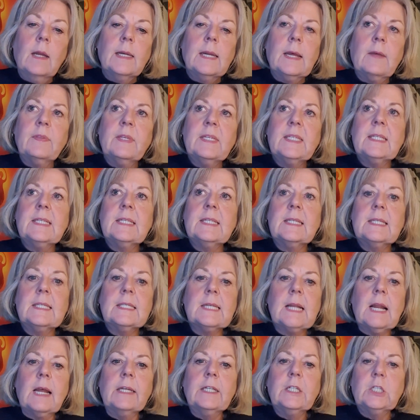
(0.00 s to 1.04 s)
Now, this is a
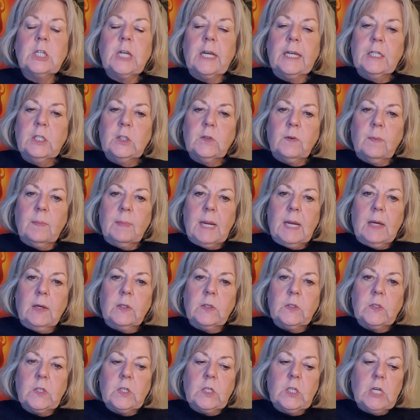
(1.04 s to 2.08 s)
slight change from
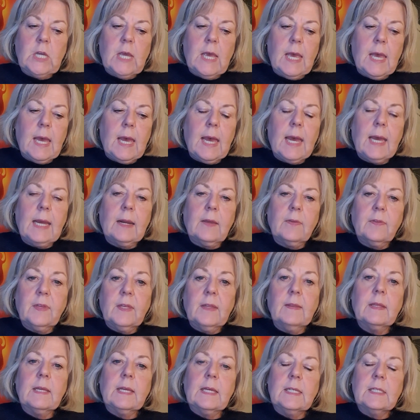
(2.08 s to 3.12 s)
last year, and I
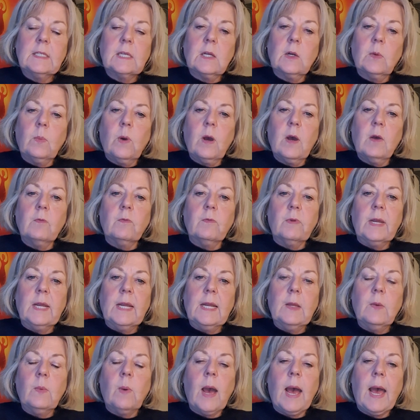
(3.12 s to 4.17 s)
think that it's going to work
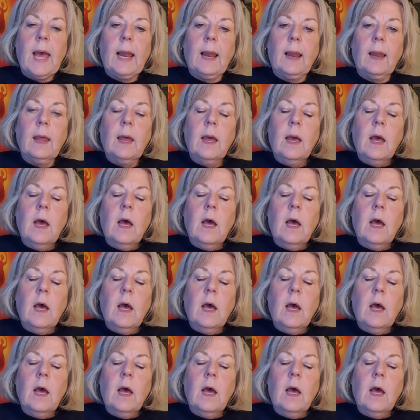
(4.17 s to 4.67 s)
really well.